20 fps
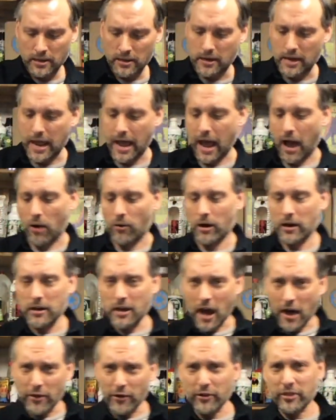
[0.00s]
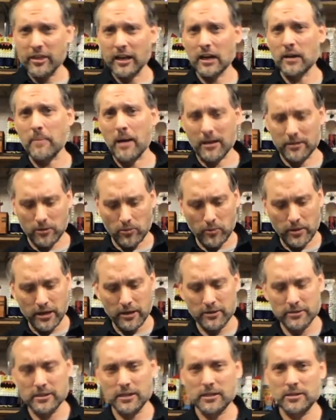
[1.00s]
Now, another thing about the
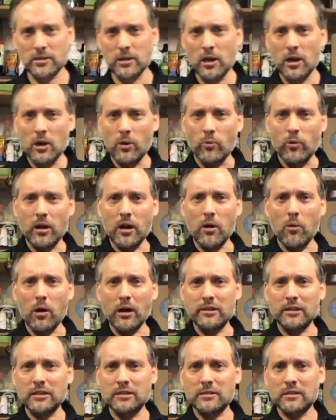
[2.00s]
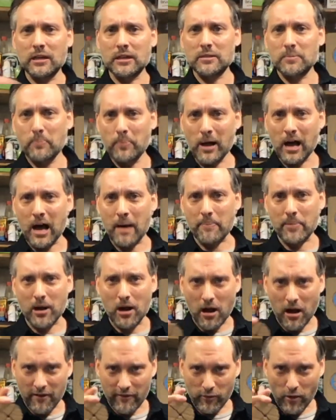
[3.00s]
wheels is we don't want these things popping
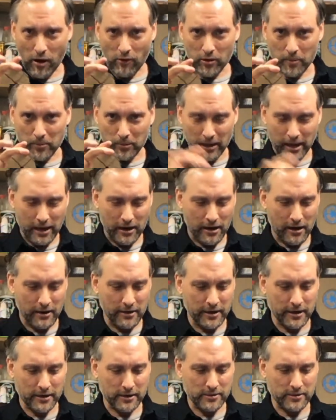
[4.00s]
off while we're playing on here.